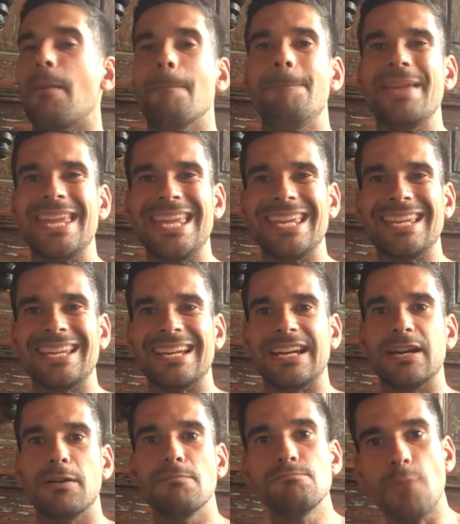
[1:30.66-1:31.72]
being
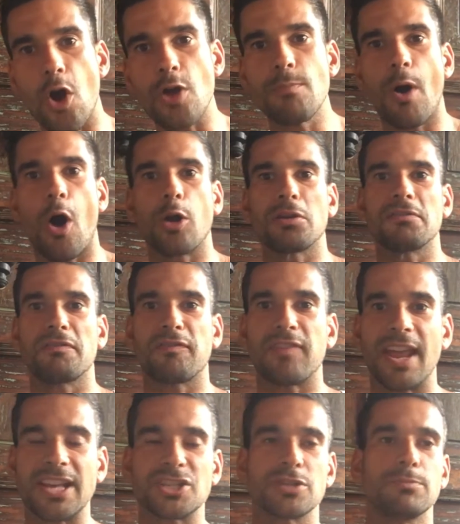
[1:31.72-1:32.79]
mobile and
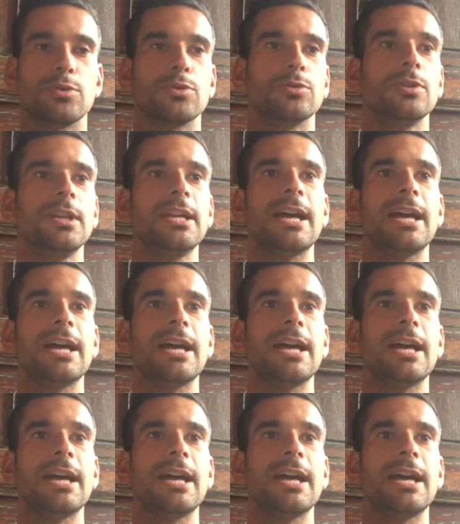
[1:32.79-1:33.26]
flexible,